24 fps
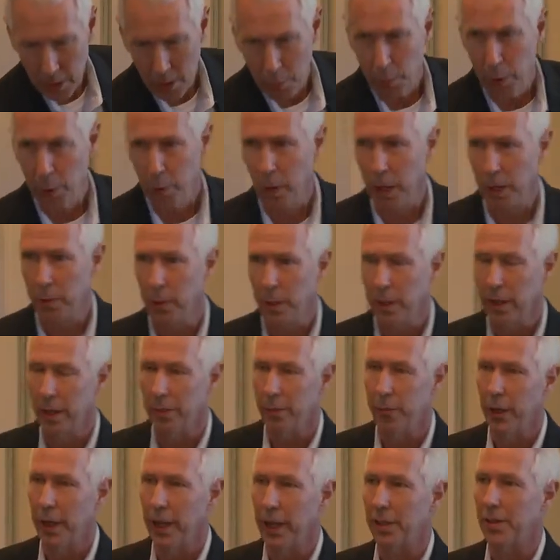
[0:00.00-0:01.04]
We worked with a
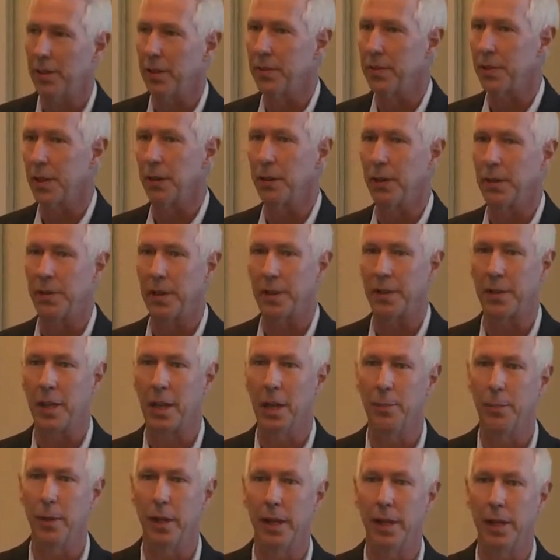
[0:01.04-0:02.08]
financial services
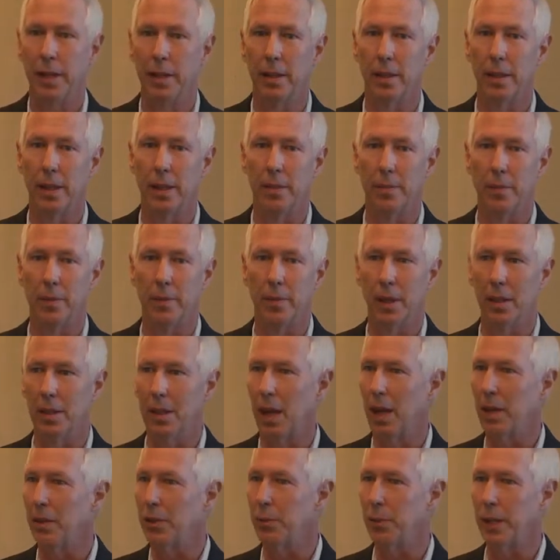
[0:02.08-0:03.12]
company, a
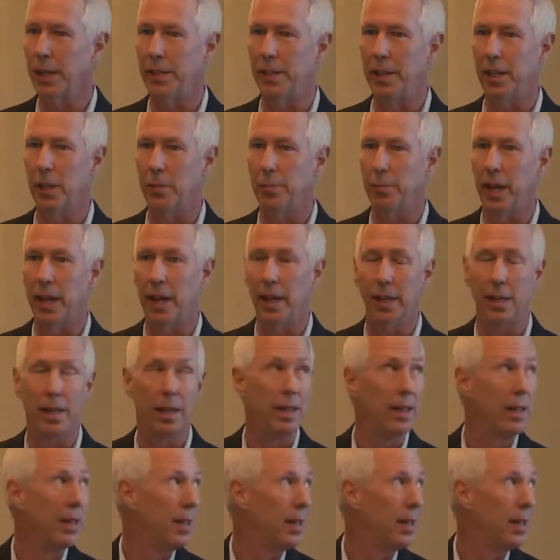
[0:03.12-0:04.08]
large retail bank.